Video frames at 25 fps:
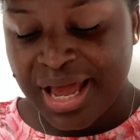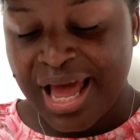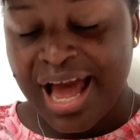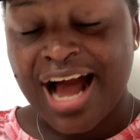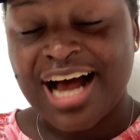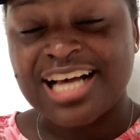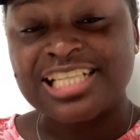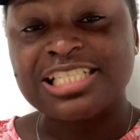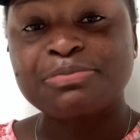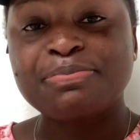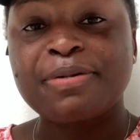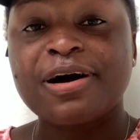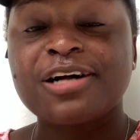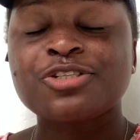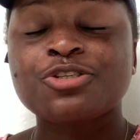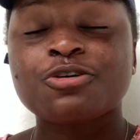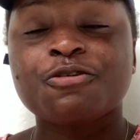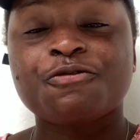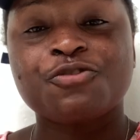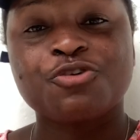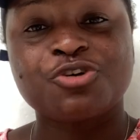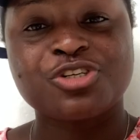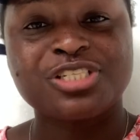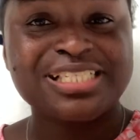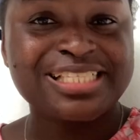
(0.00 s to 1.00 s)
as part of
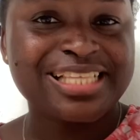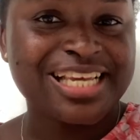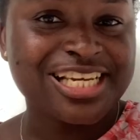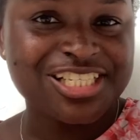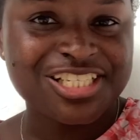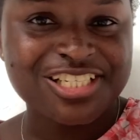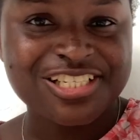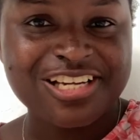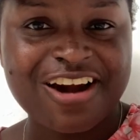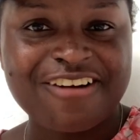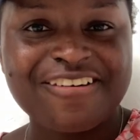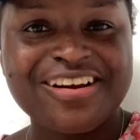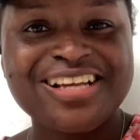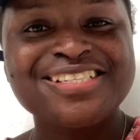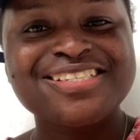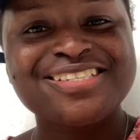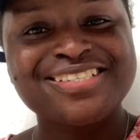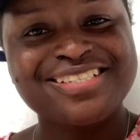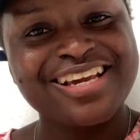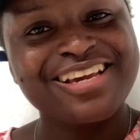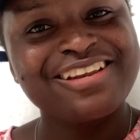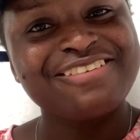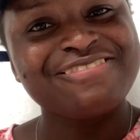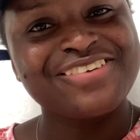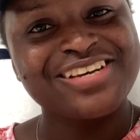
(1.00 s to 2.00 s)
your stationery to the
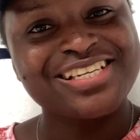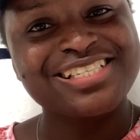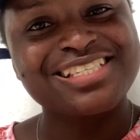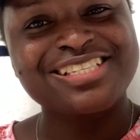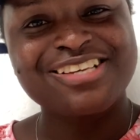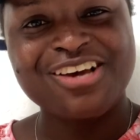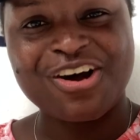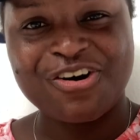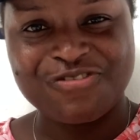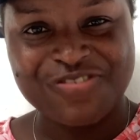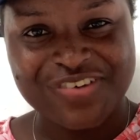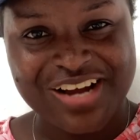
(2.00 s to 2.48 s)
University of